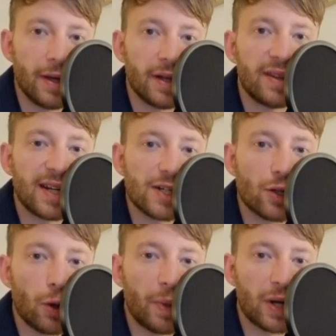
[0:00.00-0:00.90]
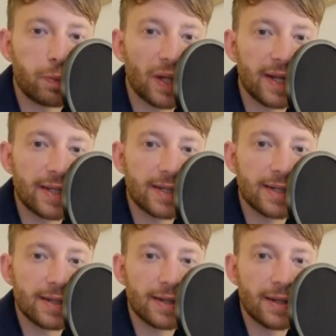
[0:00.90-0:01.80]
there's no better
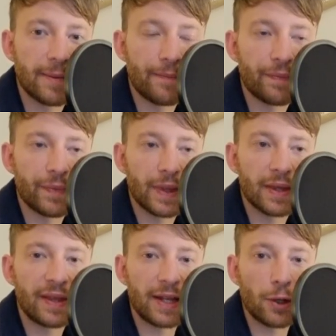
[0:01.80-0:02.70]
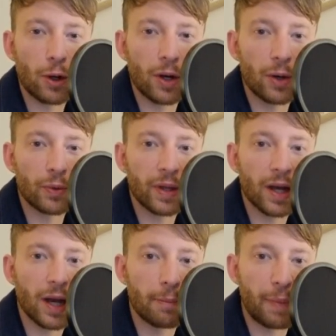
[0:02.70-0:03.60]
place than your own
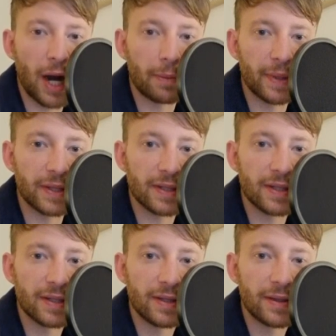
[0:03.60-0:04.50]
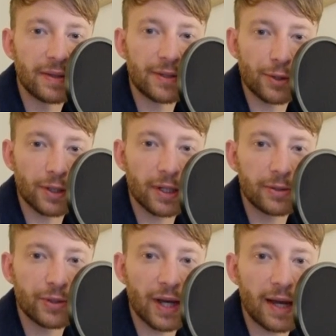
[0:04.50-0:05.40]
apartment that you are going
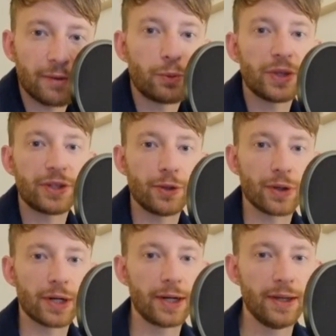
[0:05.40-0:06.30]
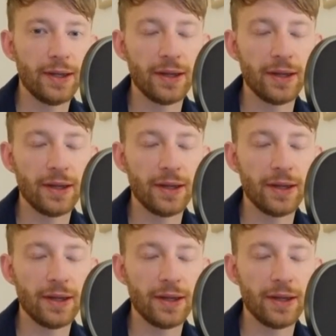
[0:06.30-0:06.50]
to have with your,